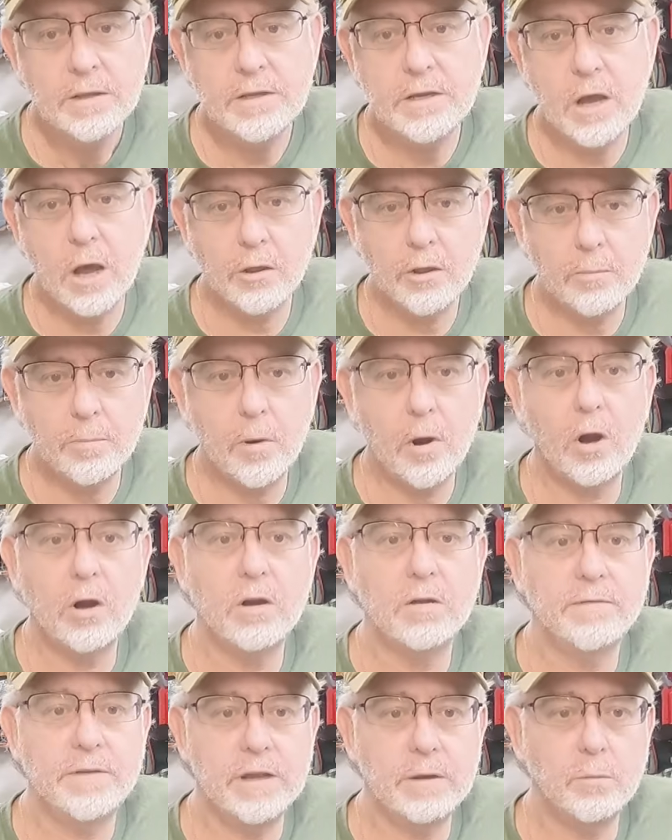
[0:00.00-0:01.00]
The other
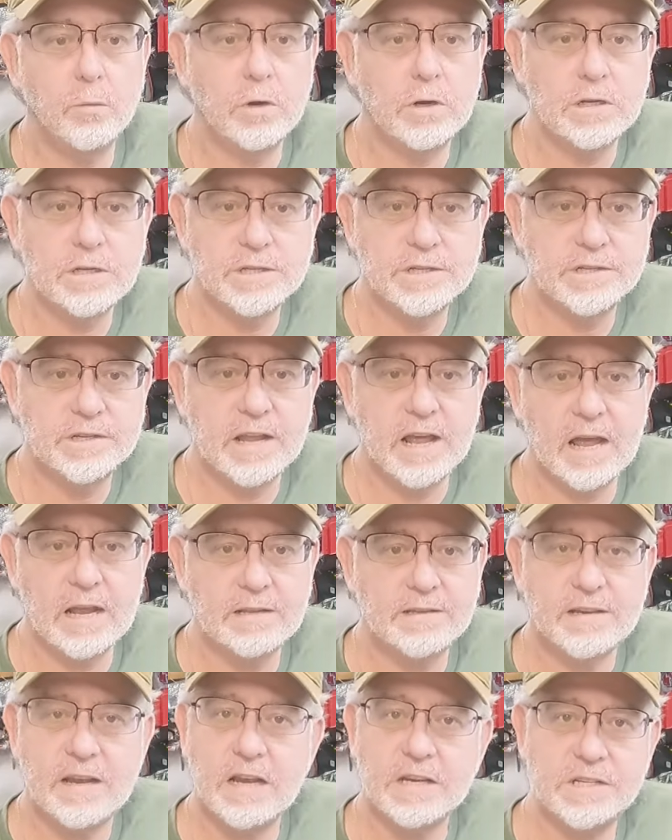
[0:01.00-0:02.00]
part of it was
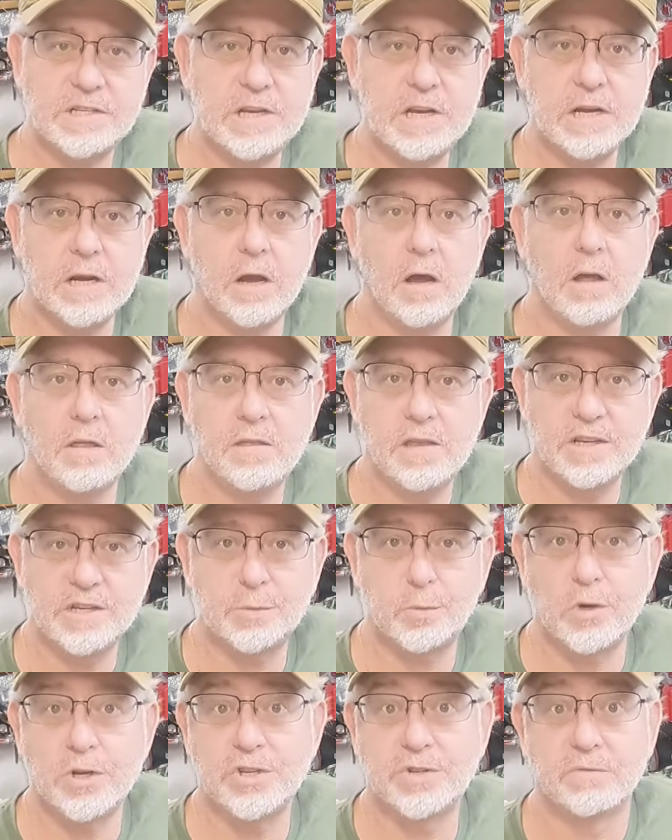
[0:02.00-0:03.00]
that testing on
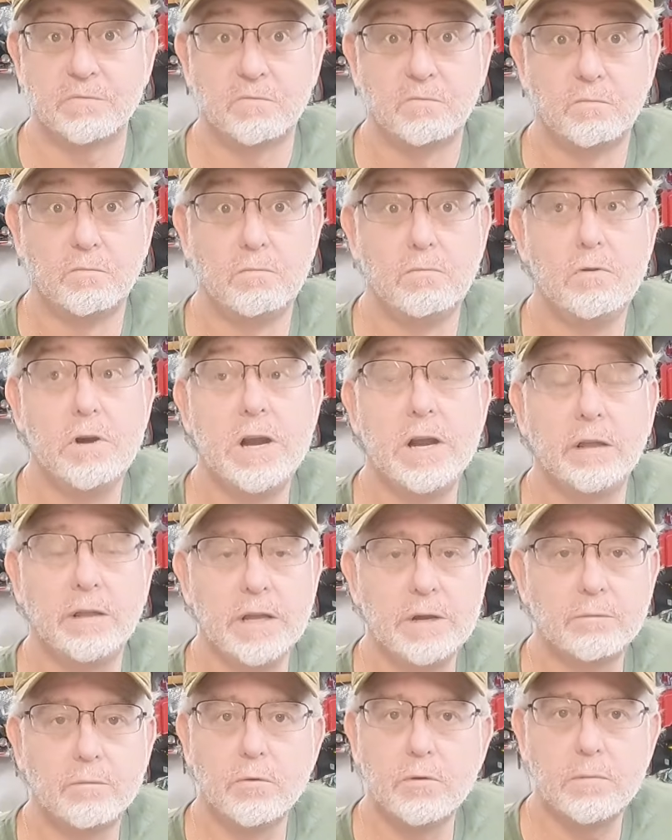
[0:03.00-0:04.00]
this was
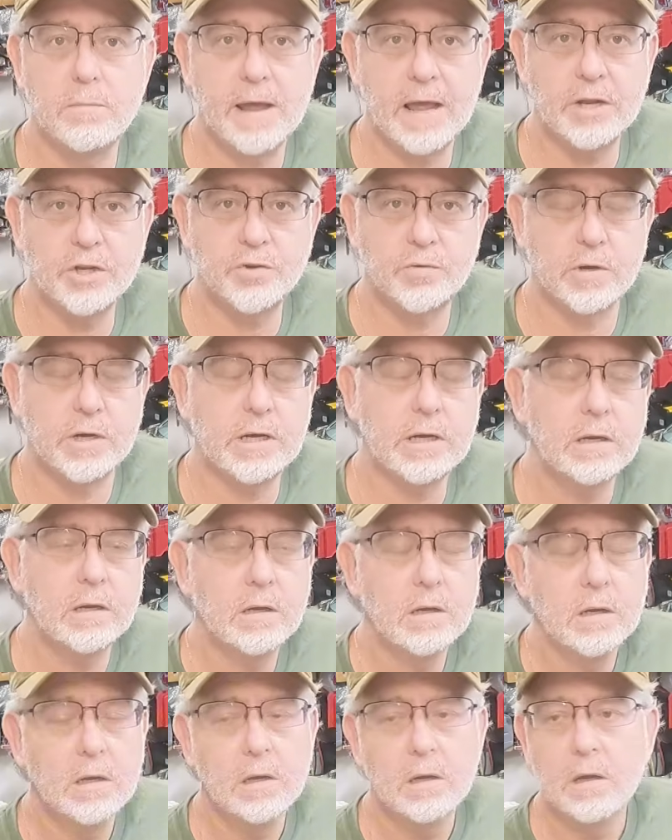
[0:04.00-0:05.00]
really rudimentary.
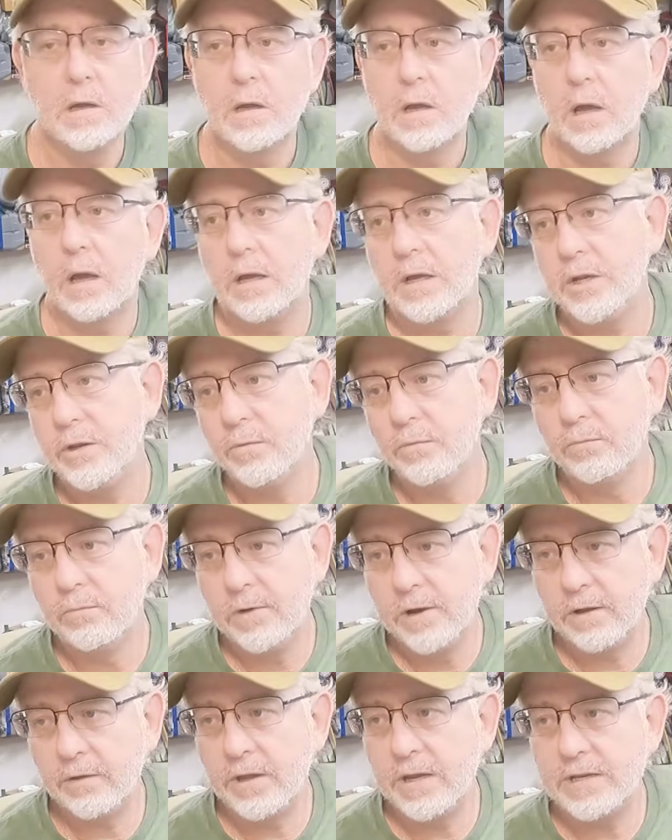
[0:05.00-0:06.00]
You
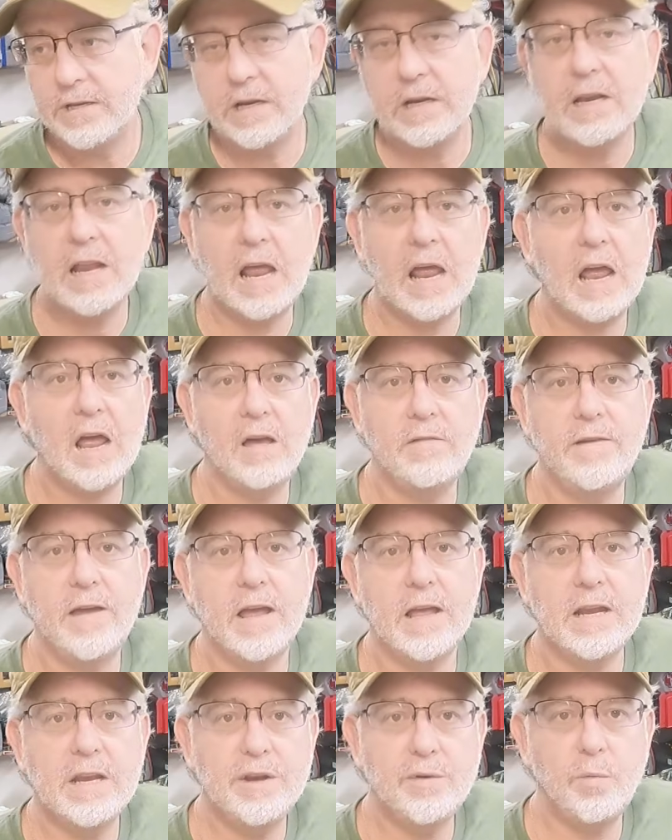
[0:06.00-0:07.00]
really didn't have
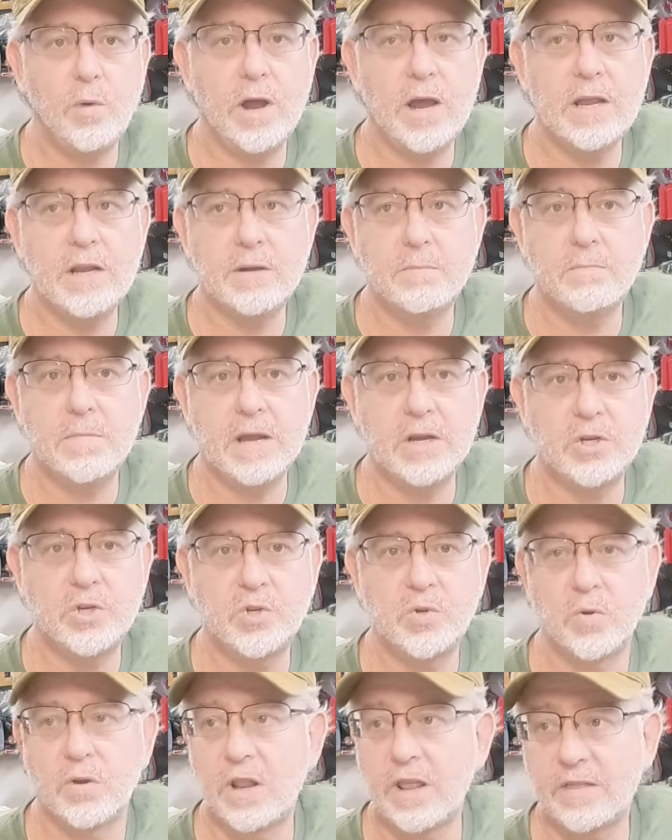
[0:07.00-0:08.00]
any way to make
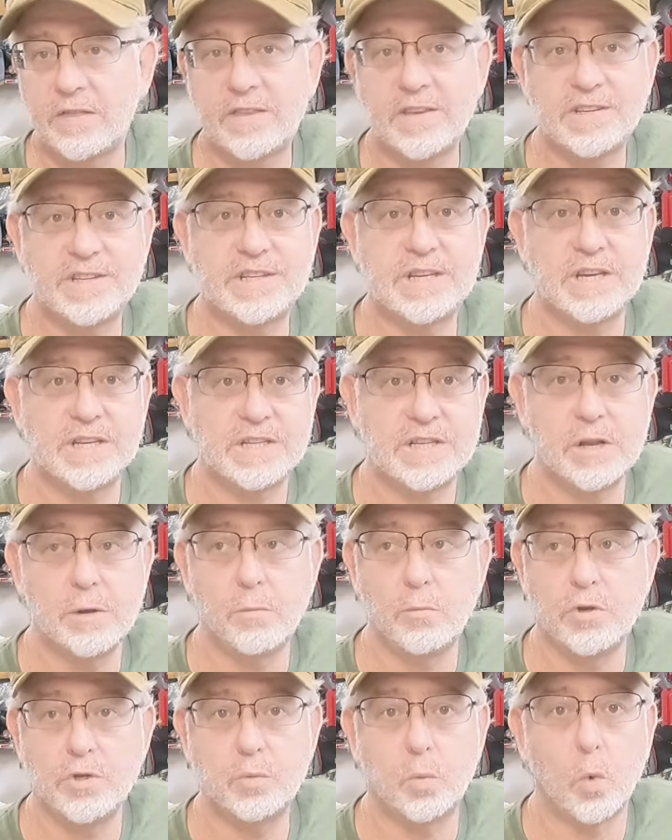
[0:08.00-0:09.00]
sure that this
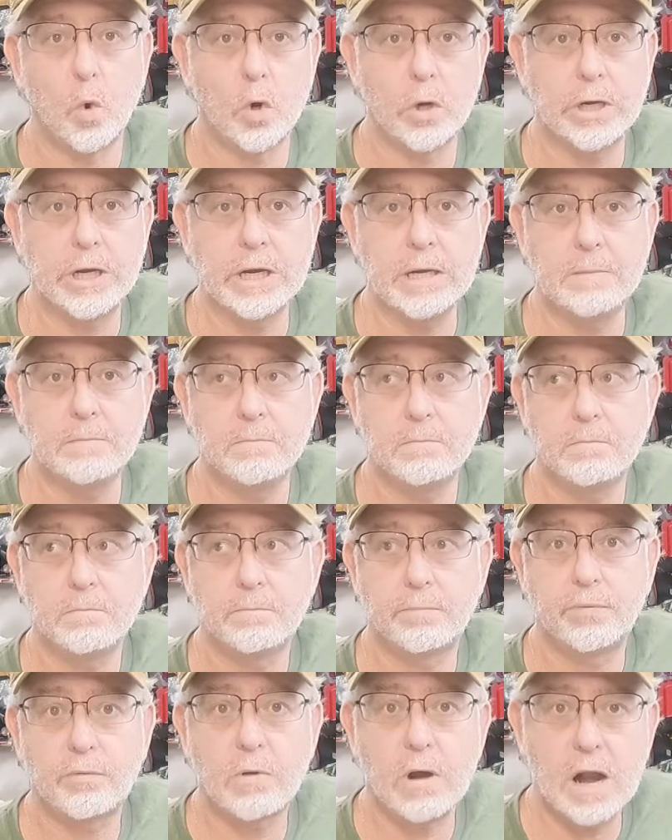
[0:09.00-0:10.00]
system was working
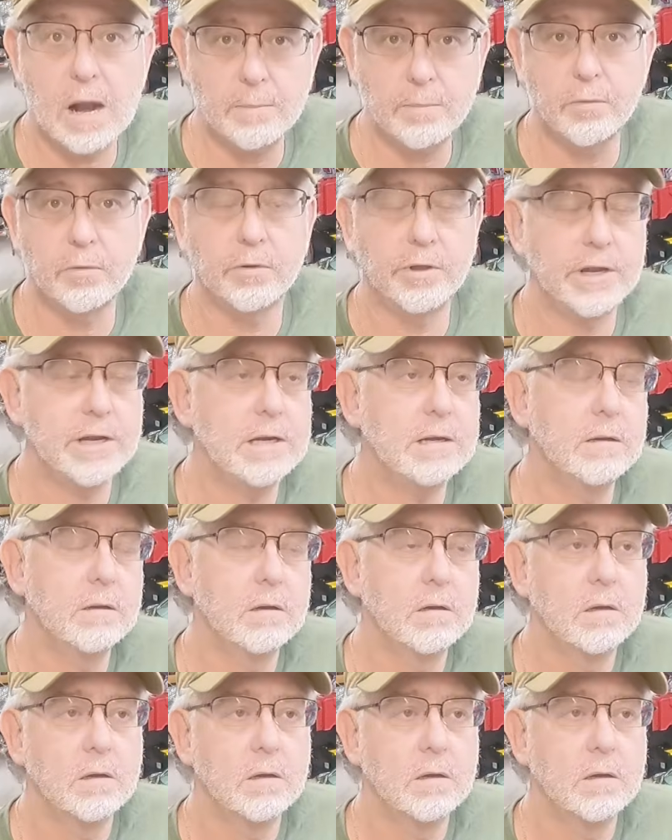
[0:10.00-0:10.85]
properly.